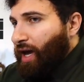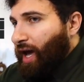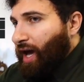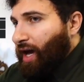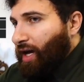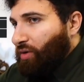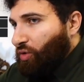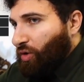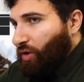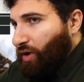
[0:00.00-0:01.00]
and
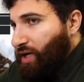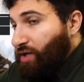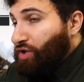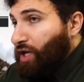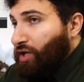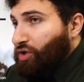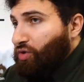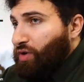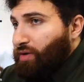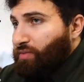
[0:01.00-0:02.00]
we're easing
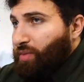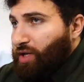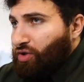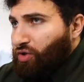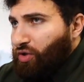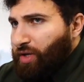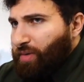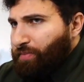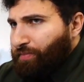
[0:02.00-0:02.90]
into it, basically.